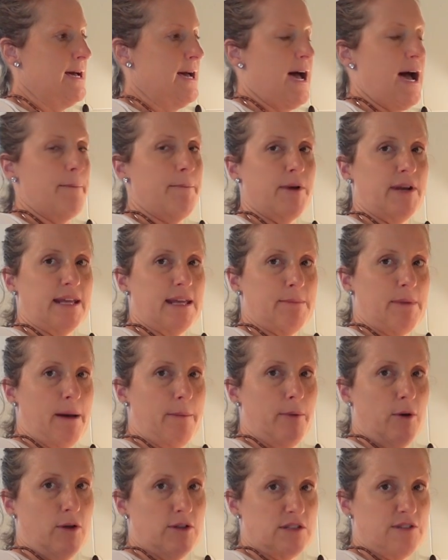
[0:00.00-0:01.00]
I'm going to get my
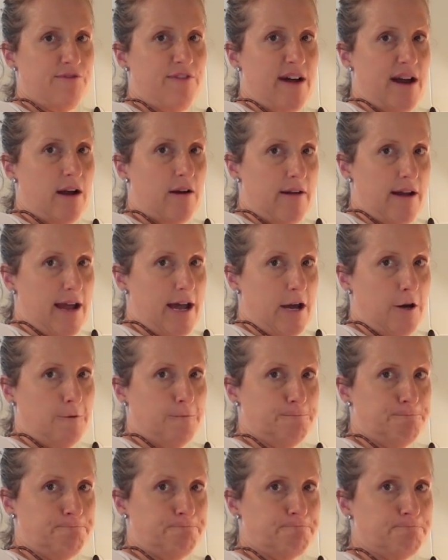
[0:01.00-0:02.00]
emulsifier out,
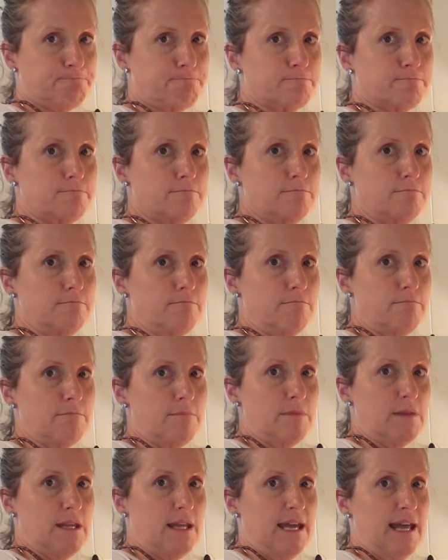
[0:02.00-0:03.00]

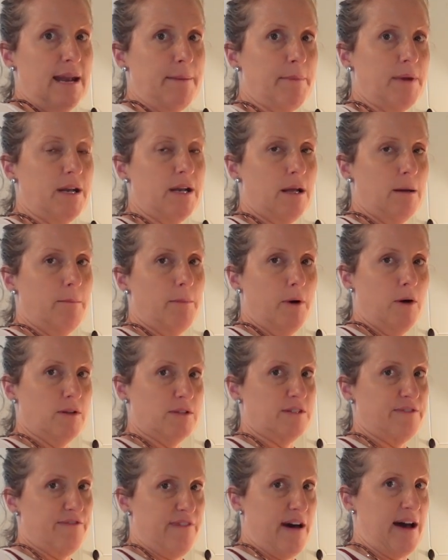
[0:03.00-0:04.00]
and I'm going to
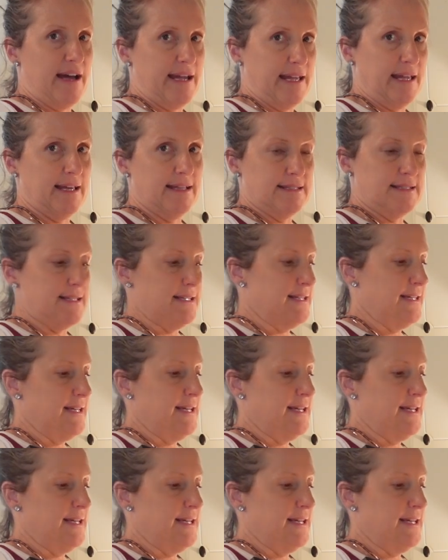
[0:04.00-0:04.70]
emulsify it.